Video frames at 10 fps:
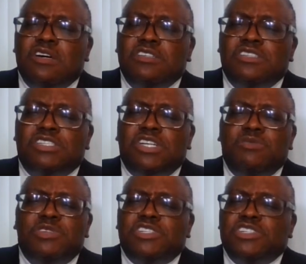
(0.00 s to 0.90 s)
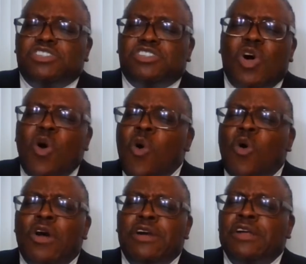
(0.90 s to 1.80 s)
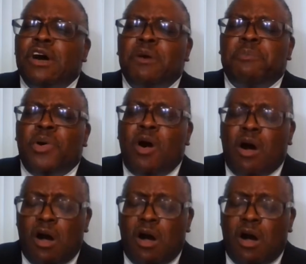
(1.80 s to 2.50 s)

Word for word: She was just torn apart.